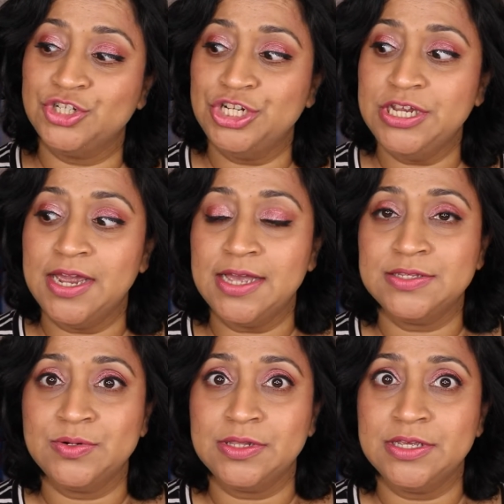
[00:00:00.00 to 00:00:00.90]
She
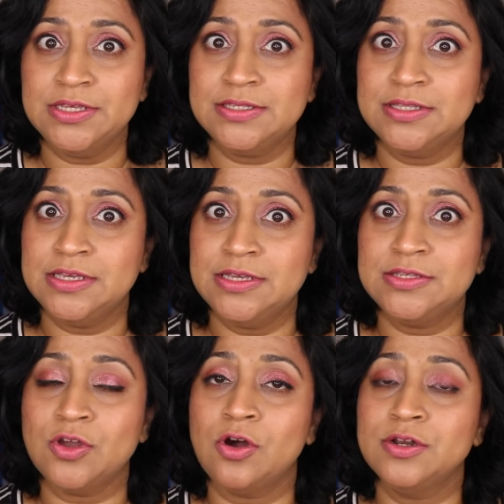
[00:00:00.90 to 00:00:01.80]
has released
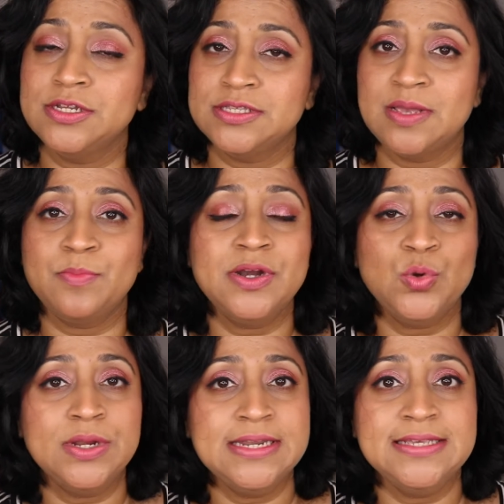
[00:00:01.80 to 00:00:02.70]
these on December
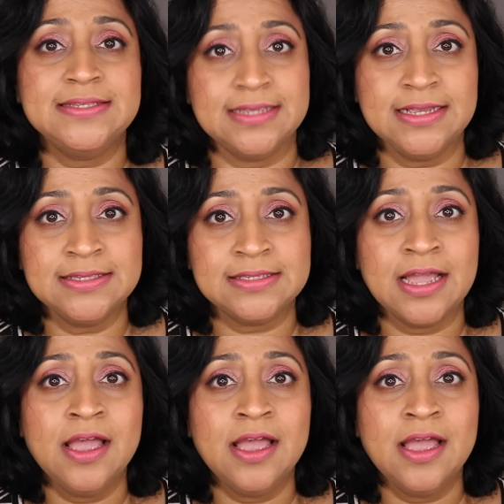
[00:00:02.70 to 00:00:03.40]
26th.